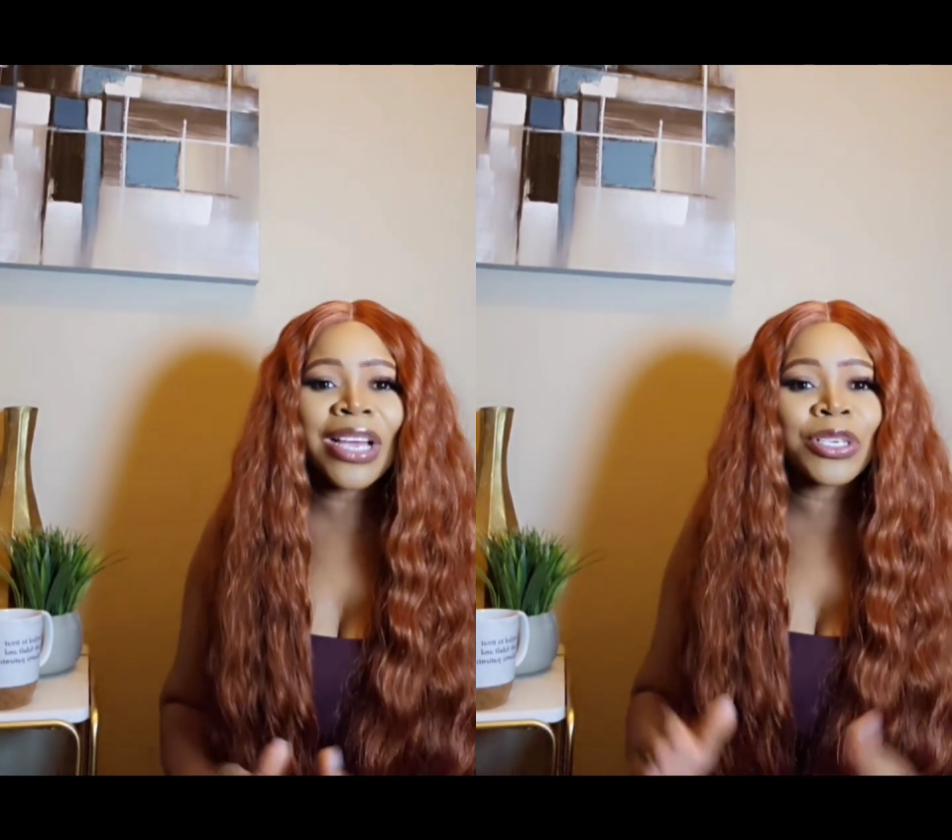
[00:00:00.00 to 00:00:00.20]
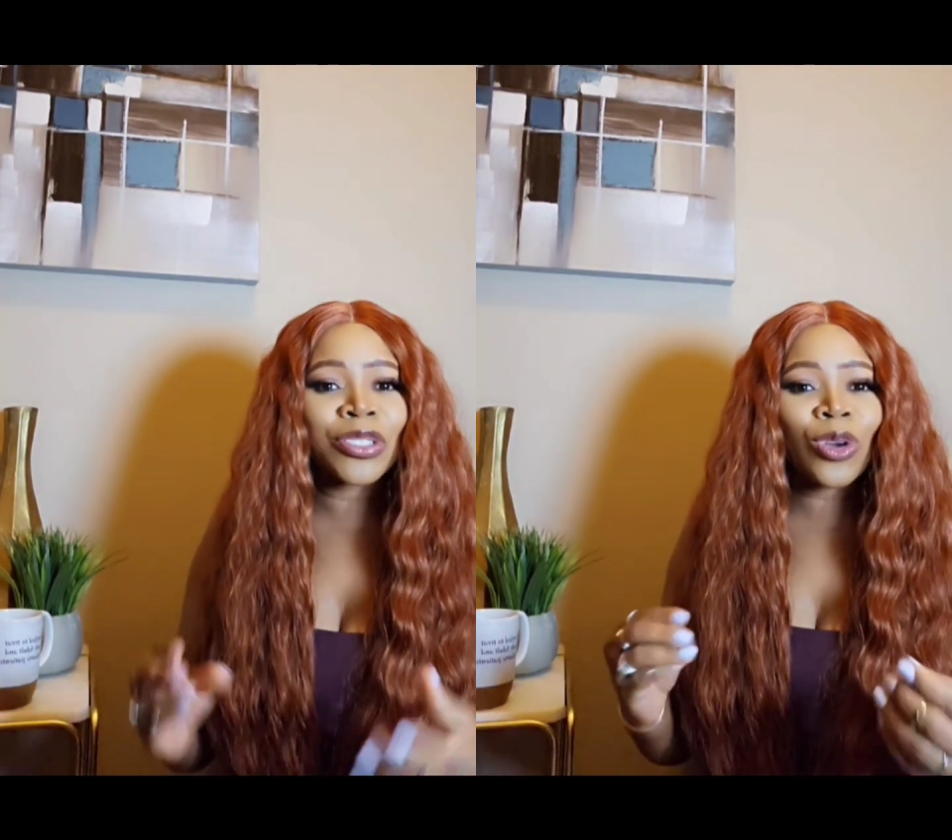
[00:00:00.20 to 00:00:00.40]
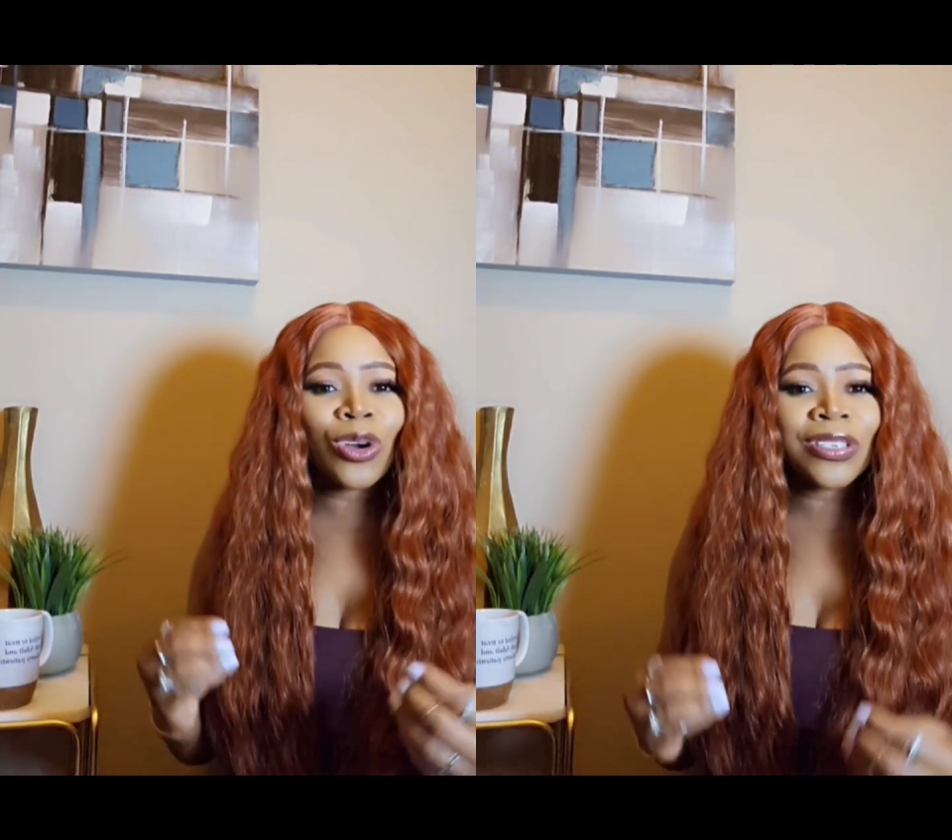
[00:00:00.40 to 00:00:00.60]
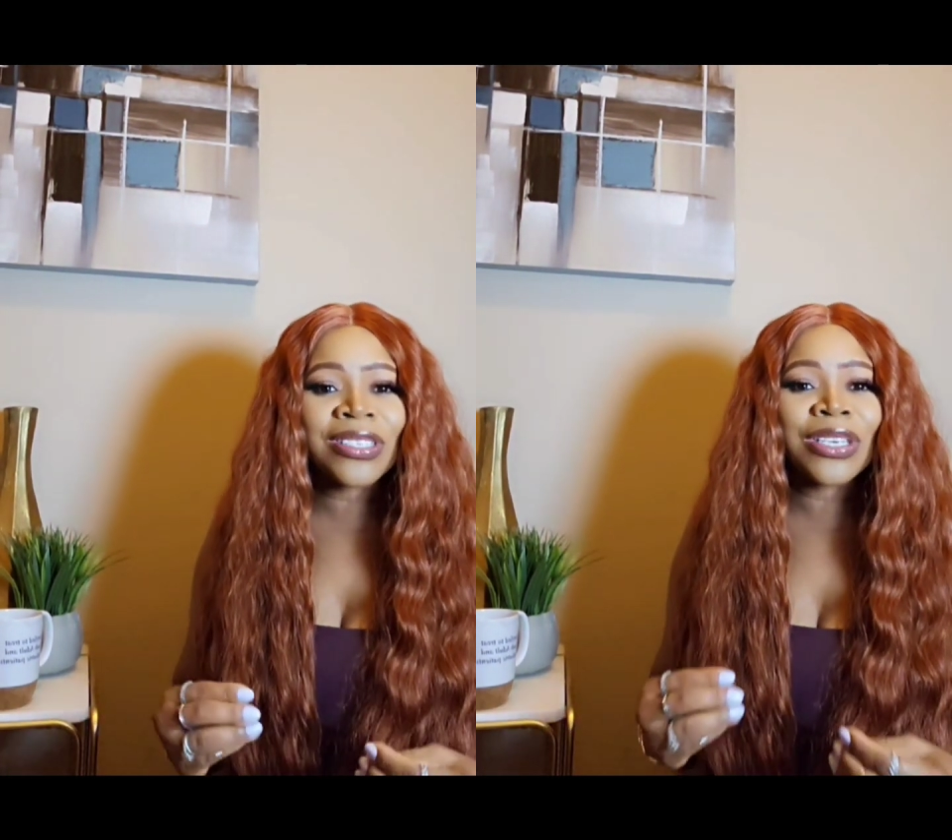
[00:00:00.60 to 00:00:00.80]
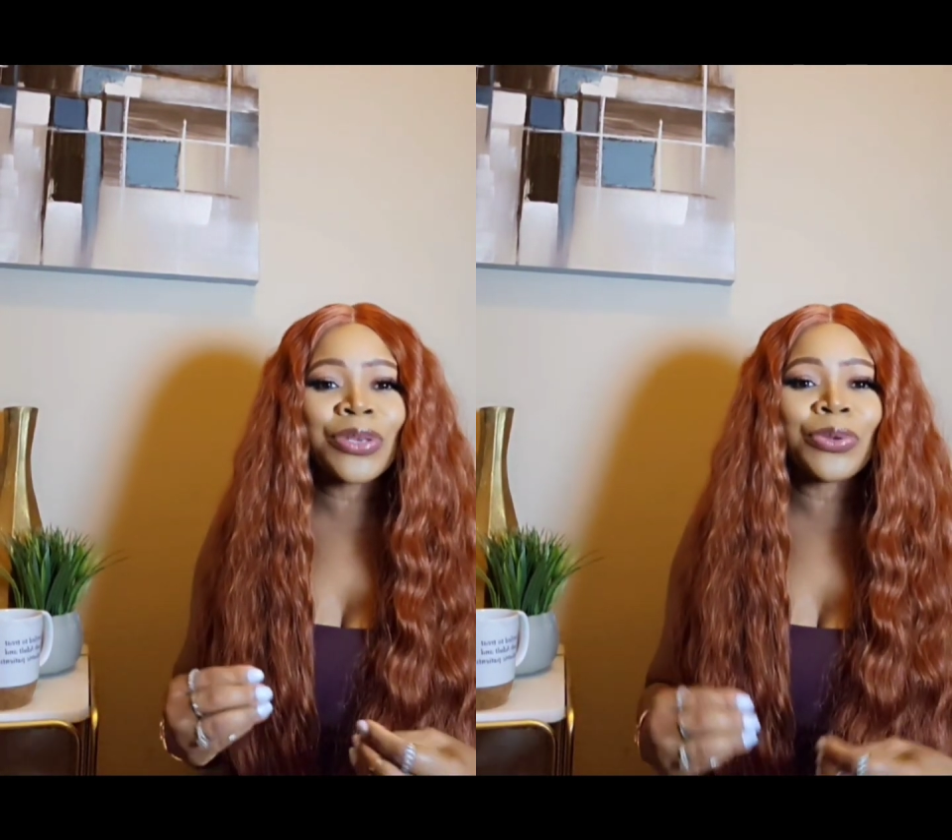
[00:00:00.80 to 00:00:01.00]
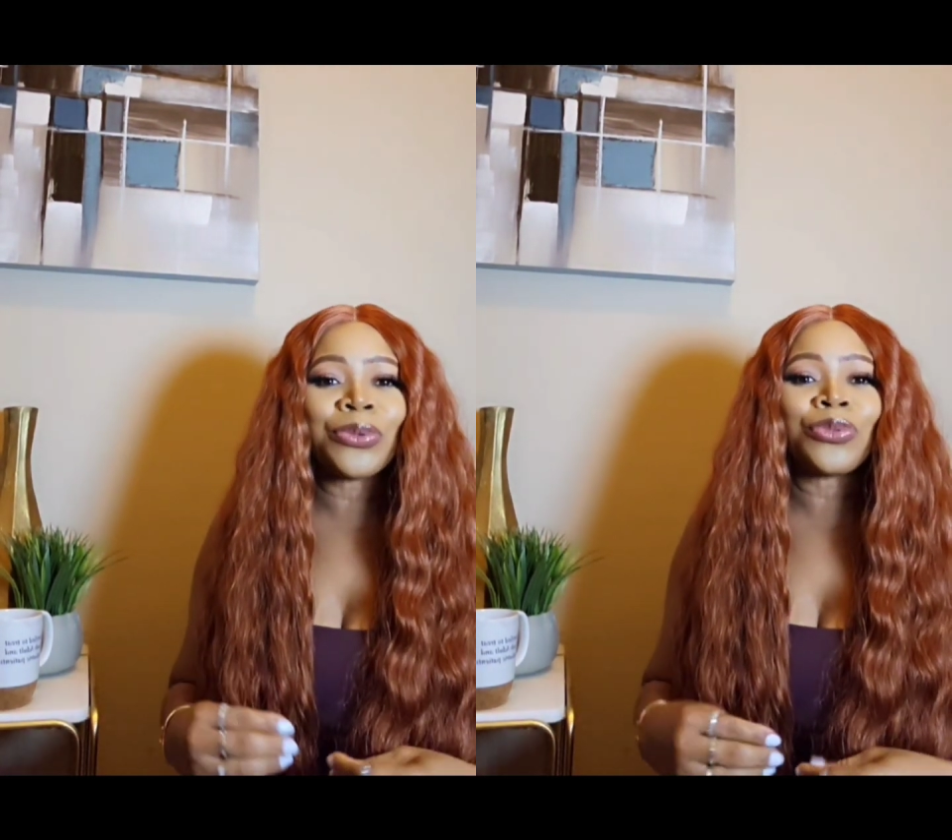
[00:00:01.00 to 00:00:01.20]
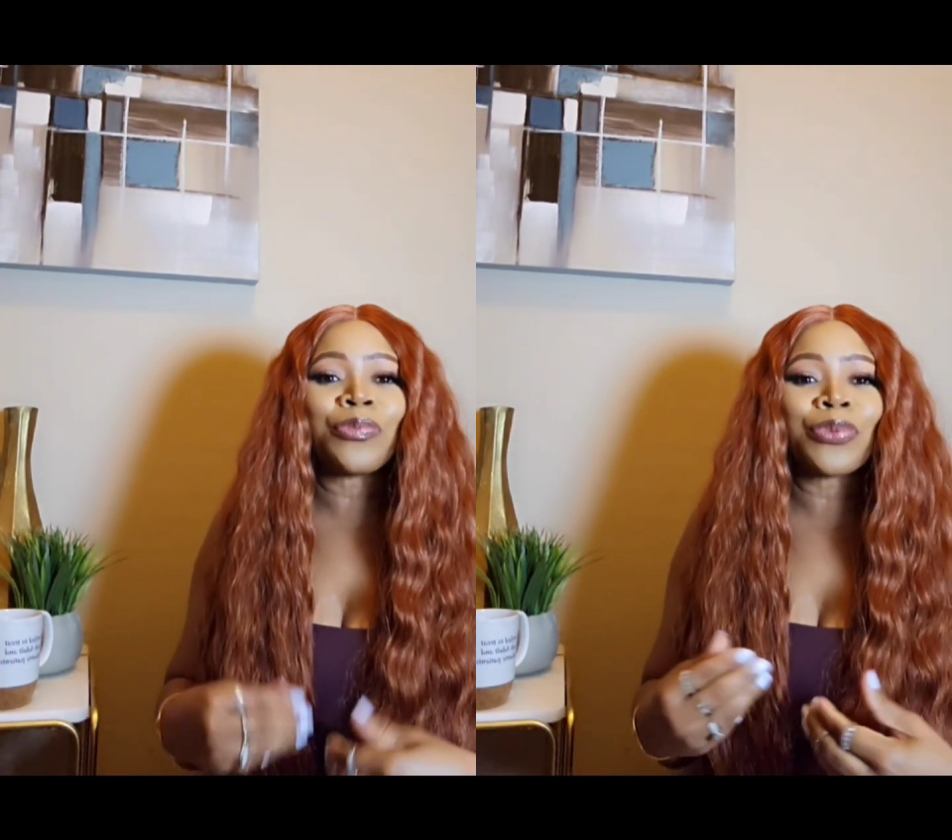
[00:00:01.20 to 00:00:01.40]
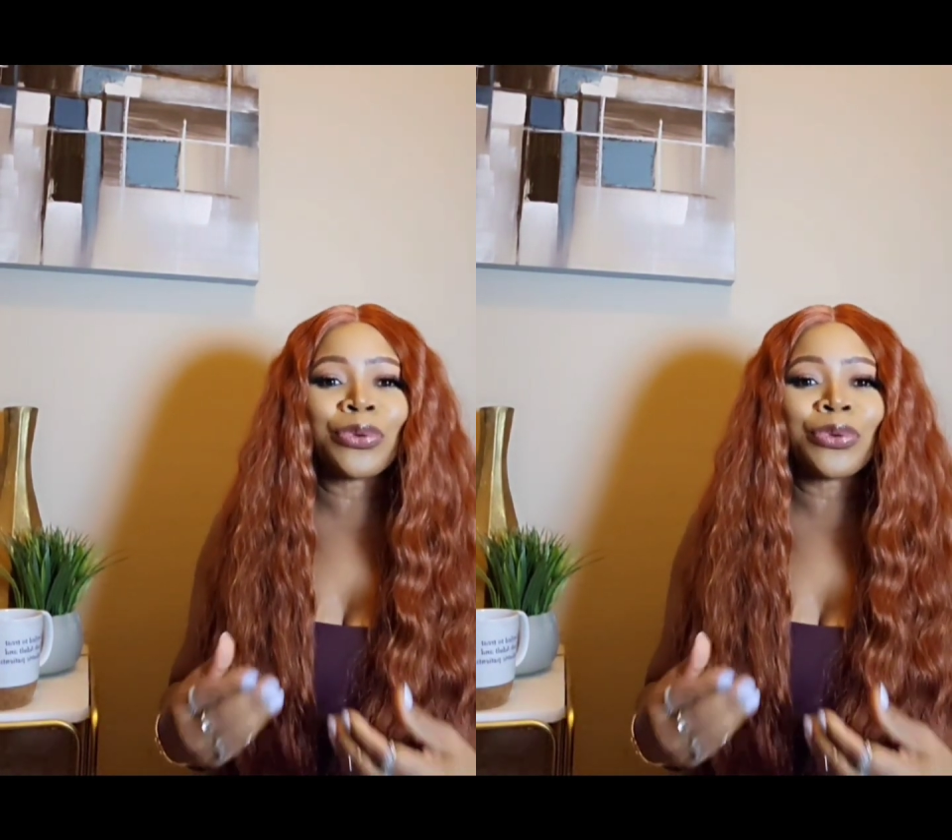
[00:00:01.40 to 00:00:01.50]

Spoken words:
that is causing you to